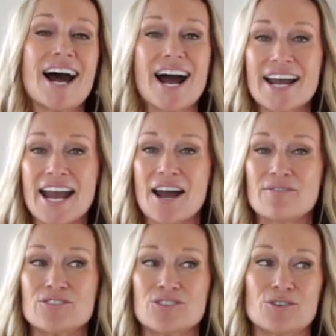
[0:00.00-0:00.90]
I
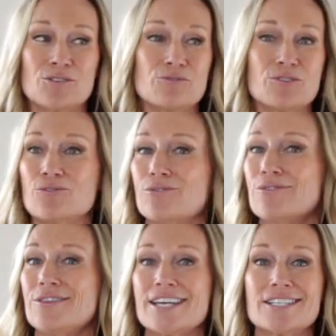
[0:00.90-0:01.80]
have to do
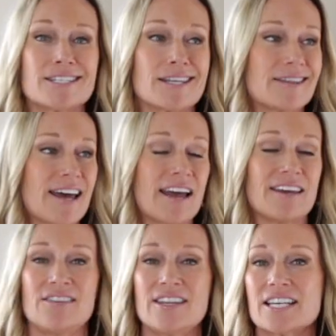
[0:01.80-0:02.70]
this, that,
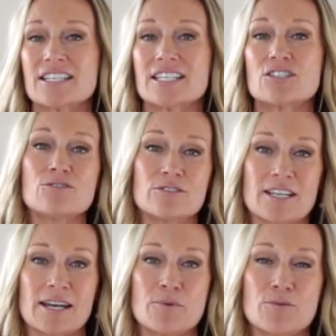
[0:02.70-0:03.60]
and this as soon as
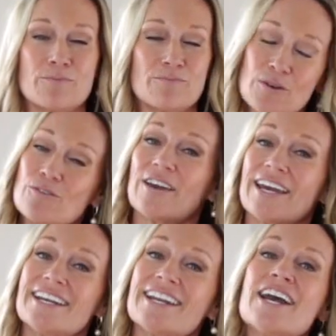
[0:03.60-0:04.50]
I move
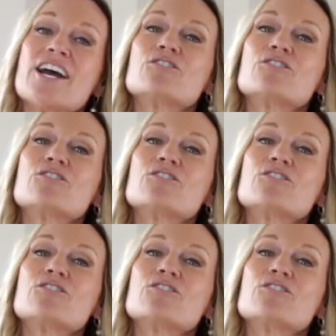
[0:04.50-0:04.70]
in.